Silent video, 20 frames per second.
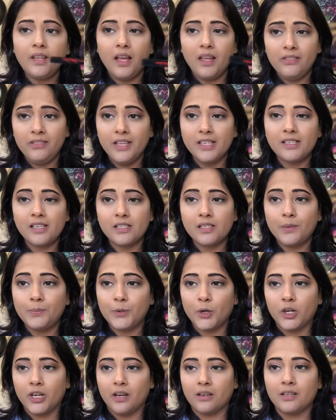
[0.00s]
This is a
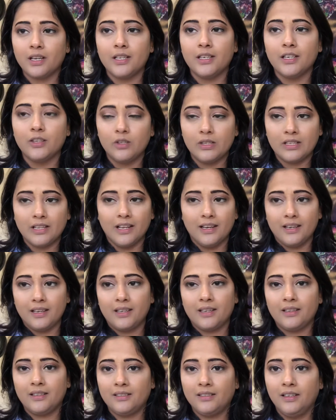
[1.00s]
product I didn't
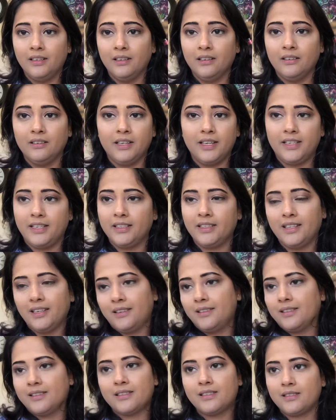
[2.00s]
like, and I
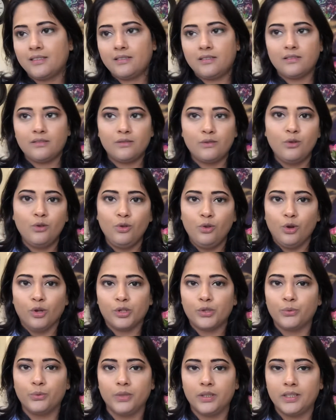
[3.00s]
think it's
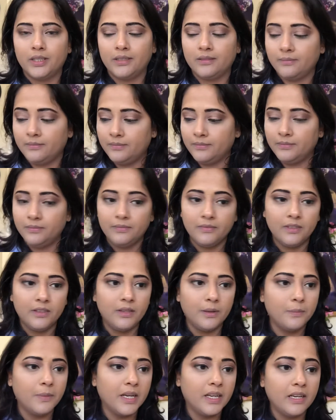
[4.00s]
not worth
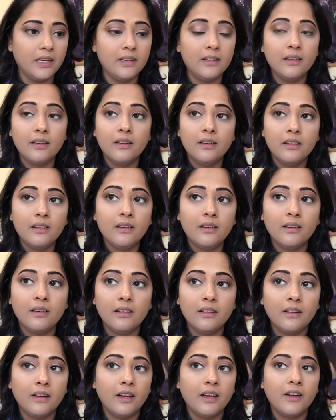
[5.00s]
the money.
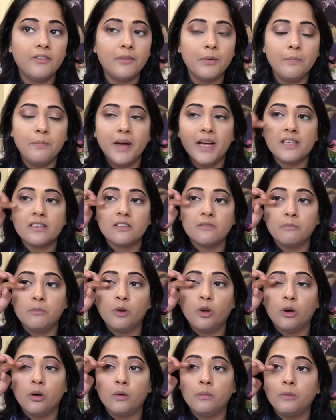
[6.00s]
I have a massive
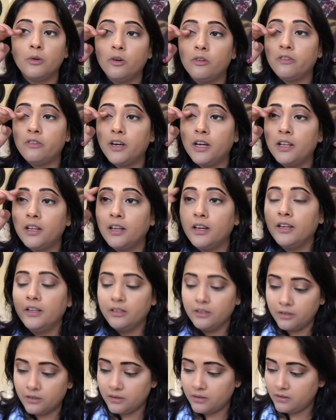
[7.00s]
blob
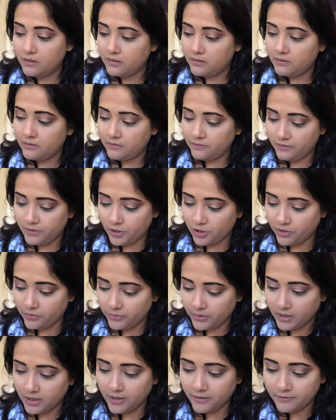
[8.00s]
eyeliner, which I
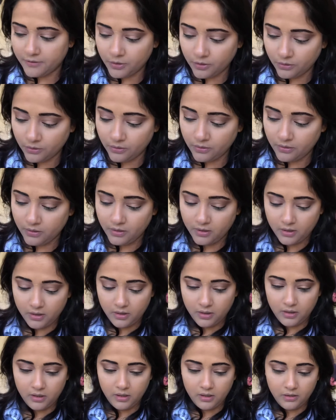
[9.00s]
will have to
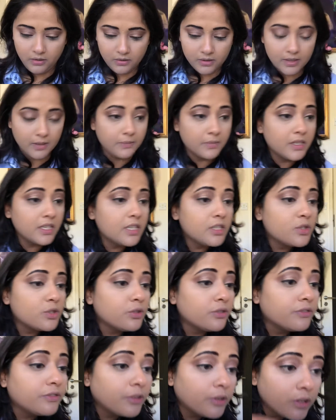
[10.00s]
use some
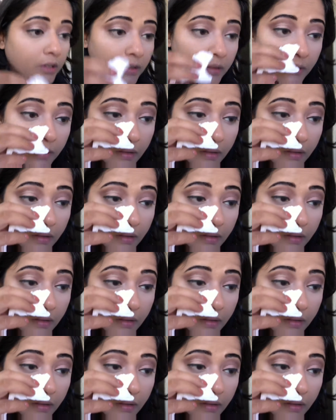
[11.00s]
tissue for.